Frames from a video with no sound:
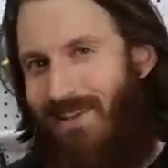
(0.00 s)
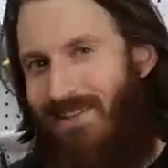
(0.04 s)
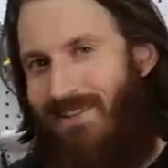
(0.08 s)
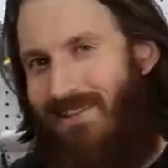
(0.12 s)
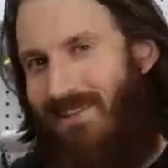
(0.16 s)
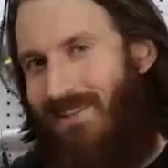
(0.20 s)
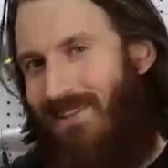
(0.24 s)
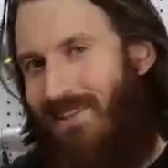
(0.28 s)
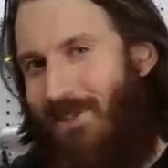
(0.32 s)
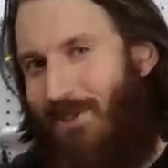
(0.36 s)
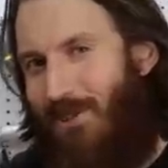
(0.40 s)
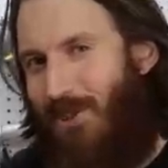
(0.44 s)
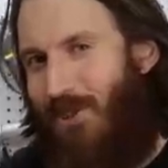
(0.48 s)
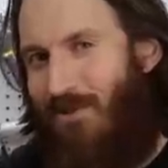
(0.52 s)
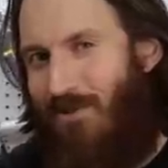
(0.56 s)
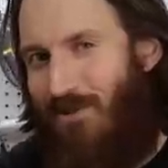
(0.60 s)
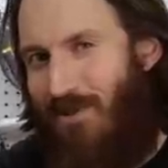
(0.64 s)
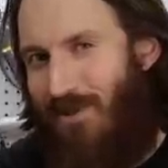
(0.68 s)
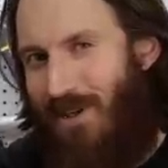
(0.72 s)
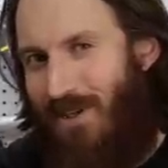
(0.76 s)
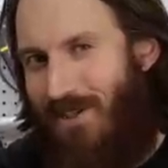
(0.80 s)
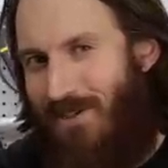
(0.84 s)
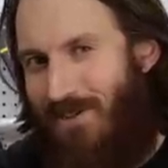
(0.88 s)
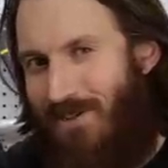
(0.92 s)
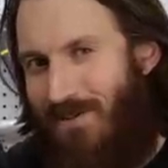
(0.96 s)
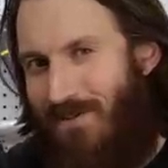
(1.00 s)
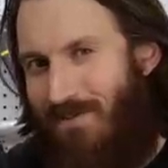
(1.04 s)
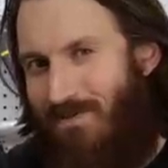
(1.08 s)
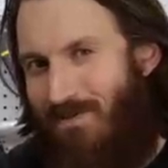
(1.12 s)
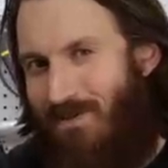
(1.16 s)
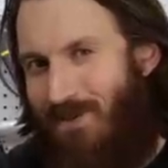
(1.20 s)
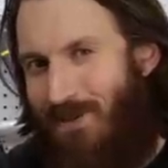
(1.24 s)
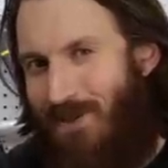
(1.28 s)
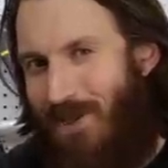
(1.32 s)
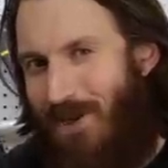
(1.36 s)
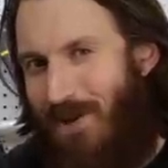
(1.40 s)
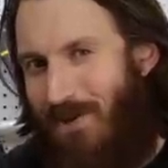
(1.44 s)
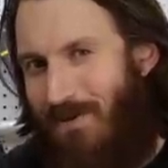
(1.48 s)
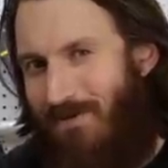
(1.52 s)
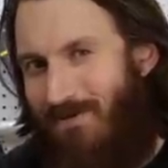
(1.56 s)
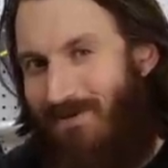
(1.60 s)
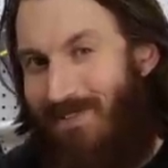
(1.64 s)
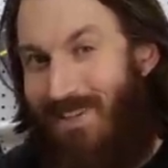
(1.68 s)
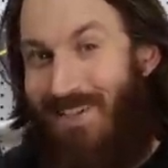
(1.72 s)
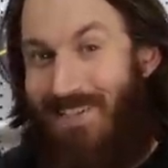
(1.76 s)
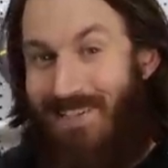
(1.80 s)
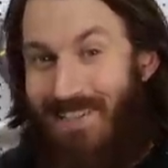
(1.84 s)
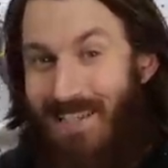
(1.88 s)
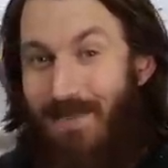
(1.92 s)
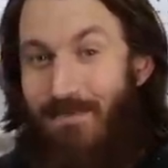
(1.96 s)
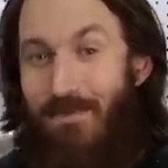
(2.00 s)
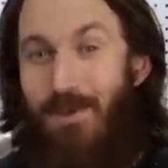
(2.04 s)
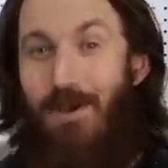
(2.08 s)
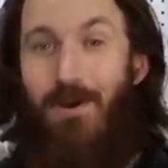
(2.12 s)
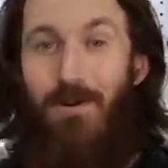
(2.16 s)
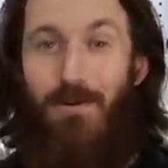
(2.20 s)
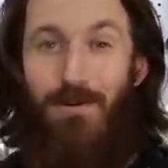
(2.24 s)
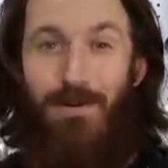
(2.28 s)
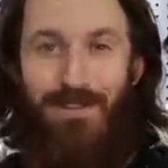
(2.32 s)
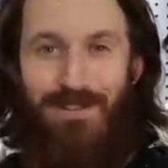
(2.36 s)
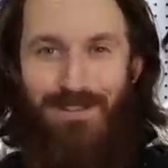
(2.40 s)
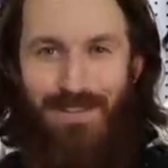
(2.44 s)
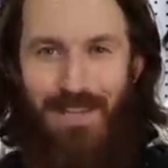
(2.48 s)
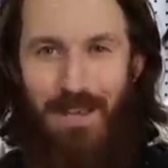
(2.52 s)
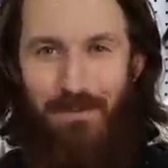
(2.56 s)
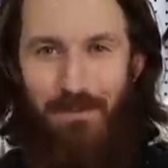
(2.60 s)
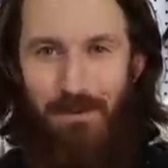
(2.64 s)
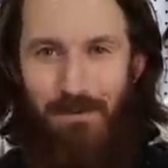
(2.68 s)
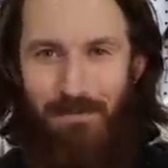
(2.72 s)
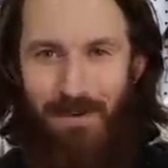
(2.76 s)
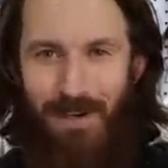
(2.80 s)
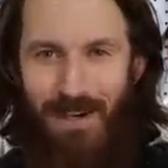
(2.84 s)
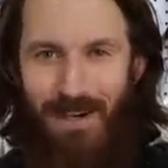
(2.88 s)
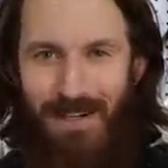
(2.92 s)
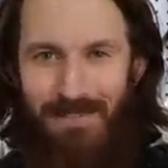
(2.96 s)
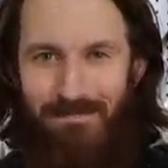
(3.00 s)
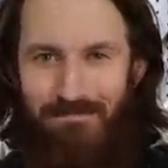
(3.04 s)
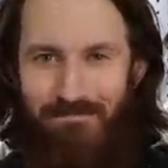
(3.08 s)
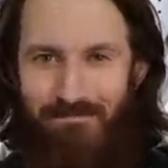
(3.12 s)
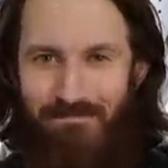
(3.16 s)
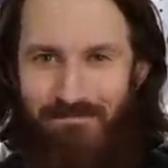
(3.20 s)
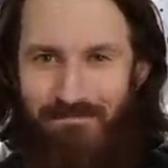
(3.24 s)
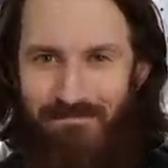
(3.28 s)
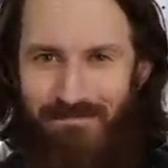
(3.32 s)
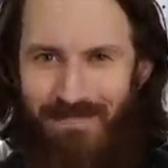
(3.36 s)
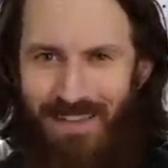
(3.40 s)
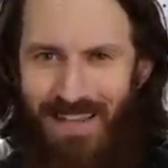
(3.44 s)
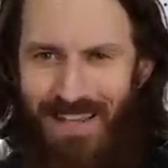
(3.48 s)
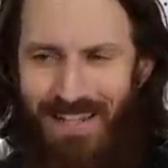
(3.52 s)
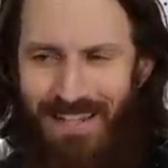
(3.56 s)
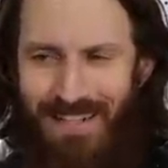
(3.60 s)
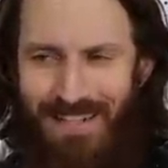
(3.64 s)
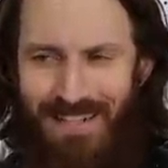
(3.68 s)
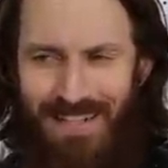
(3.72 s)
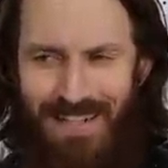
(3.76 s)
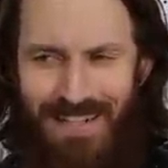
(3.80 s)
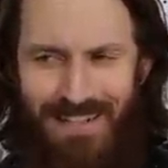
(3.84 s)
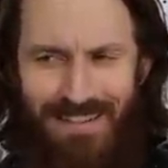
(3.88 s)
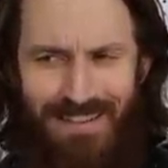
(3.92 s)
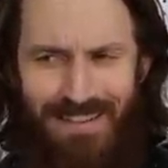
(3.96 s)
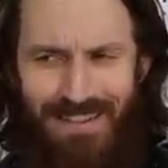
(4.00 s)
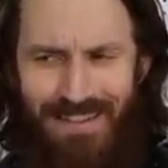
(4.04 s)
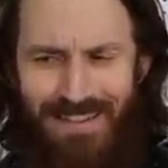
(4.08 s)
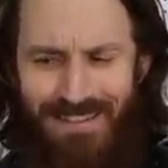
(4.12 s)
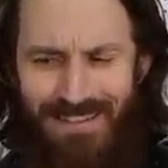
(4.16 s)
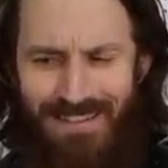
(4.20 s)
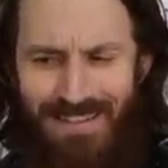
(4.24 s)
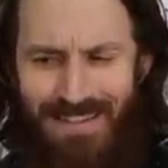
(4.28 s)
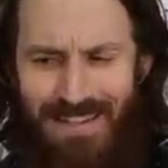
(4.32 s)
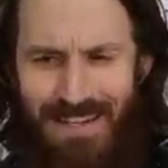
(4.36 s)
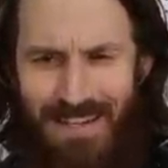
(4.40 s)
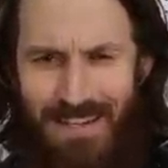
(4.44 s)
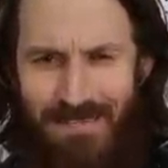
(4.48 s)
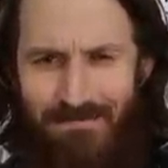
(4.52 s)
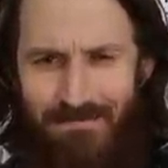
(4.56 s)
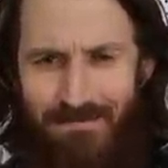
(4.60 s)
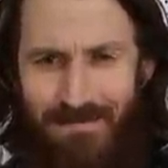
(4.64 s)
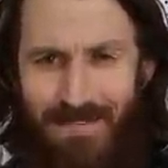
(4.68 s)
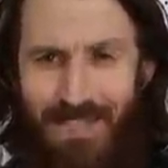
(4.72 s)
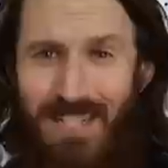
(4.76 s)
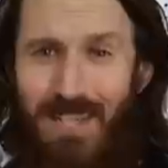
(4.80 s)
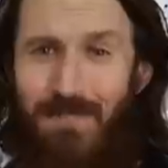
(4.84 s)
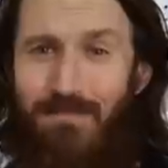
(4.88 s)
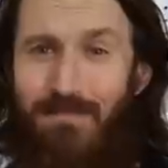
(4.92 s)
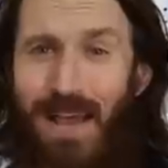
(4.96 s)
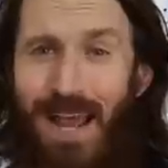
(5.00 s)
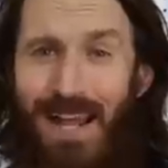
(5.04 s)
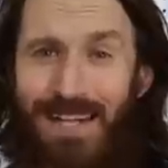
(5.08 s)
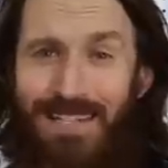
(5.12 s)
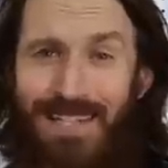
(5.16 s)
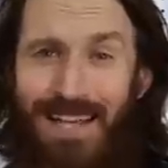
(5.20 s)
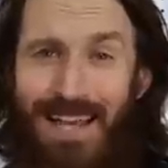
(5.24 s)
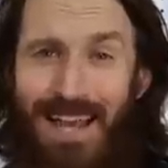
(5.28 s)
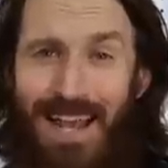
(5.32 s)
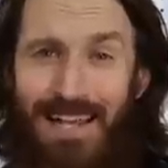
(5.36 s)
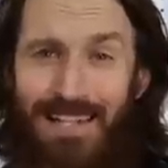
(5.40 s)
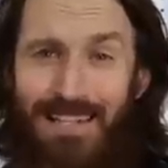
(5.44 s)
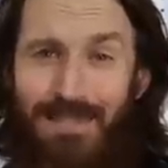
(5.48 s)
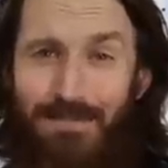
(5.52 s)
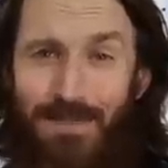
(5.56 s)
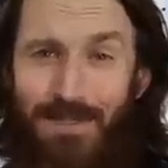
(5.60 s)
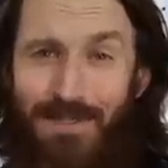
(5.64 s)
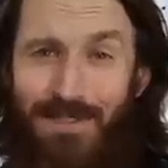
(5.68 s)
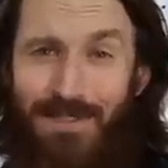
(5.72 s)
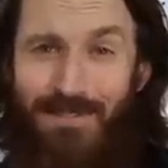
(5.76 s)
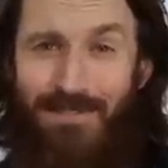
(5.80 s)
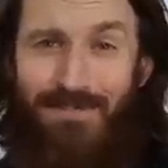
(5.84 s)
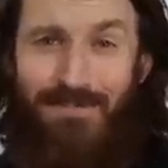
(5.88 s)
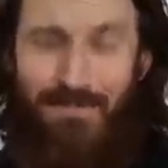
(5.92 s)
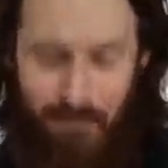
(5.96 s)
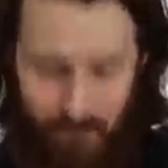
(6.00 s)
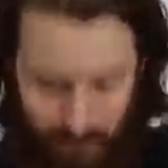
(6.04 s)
isn't an issue for us, so let's keep going with this gaming pod. And I think it's time to get back to hacksmithing.